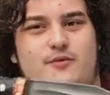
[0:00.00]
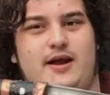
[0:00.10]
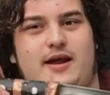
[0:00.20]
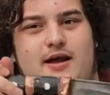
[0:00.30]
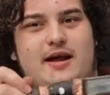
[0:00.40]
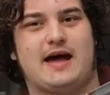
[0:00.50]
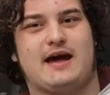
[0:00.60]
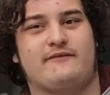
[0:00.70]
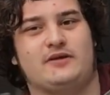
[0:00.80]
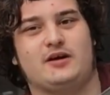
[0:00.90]
we
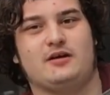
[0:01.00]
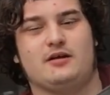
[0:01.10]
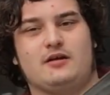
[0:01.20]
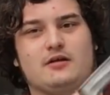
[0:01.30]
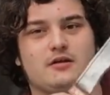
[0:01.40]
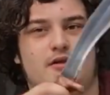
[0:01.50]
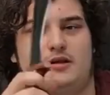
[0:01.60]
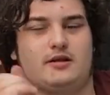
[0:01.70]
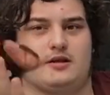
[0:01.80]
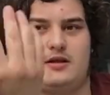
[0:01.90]
have
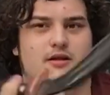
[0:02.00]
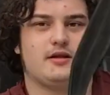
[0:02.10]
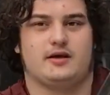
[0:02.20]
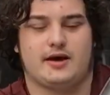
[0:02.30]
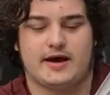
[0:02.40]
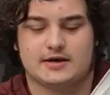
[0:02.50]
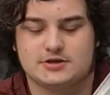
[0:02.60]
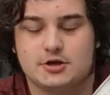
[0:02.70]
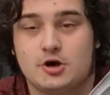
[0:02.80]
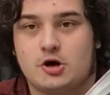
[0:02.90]
the
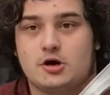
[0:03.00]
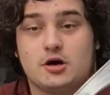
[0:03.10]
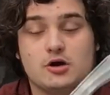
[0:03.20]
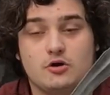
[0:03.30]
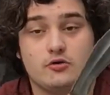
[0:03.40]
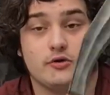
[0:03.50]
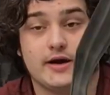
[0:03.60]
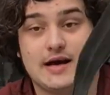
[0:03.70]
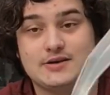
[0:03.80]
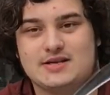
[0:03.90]
ExGura Kuki
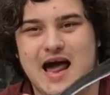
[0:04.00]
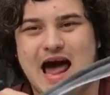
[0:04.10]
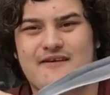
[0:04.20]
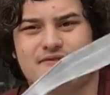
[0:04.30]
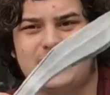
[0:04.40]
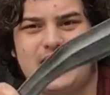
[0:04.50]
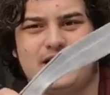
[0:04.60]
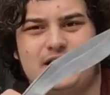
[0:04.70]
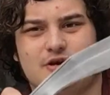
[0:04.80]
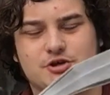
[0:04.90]
House
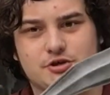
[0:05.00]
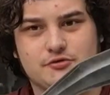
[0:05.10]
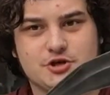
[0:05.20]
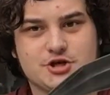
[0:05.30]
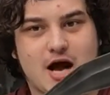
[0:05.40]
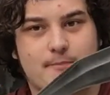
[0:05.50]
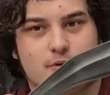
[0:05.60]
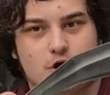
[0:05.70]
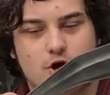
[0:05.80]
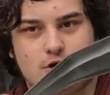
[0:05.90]
Afghan issue
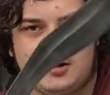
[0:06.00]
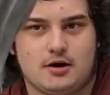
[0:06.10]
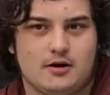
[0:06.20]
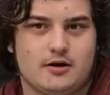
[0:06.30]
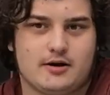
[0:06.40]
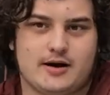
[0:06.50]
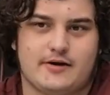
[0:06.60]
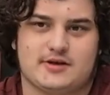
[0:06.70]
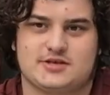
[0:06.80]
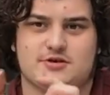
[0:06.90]
chopper. Now
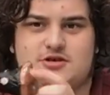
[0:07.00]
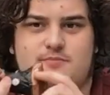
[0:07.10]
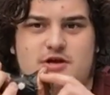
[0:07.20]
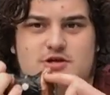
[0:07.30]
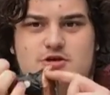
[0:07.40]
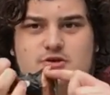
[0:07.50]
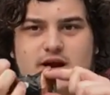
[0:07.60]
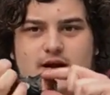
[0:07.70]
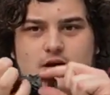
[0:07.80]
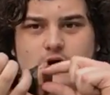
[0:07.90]
this used to be a
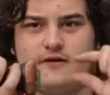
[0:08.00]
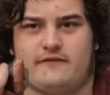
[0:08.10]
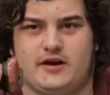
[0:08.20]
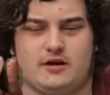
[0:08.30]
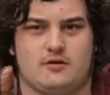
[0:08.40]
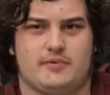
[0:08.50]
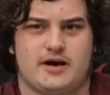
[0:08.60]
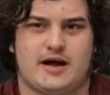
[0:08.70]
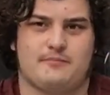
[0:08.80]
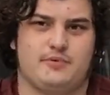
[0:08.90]
straight off here, but
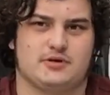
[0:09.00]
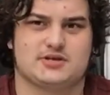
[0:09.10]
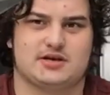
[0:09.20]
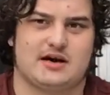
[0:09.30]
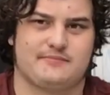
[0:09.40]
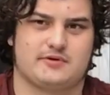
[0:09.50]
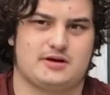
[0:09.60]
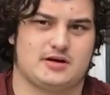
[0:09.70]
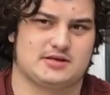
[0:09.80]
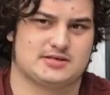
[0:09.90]
I built it up
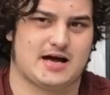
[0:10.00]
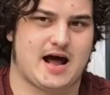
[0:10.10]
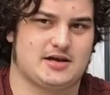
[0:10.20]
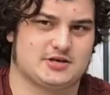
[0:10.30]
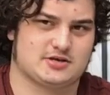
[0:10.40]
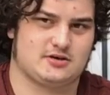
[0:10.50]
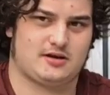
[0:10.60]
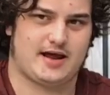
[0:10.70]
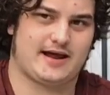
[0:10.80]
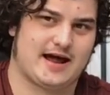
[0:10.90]
because I just
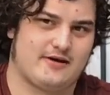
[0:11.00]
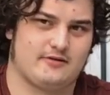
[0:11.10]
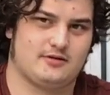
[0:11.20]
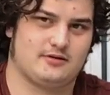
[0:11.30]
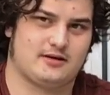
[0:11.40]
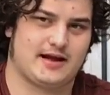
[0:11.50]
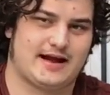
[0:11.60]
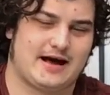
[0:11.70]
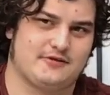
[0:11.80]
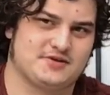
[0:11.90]
like how
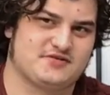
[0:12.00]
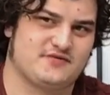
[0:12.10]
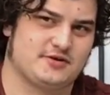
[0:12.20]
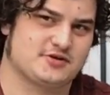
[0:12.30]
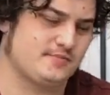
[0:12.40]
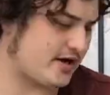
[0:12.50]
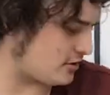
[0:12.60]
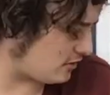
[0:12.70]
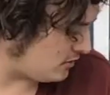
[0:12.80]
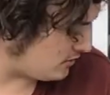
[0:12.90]
this feels better.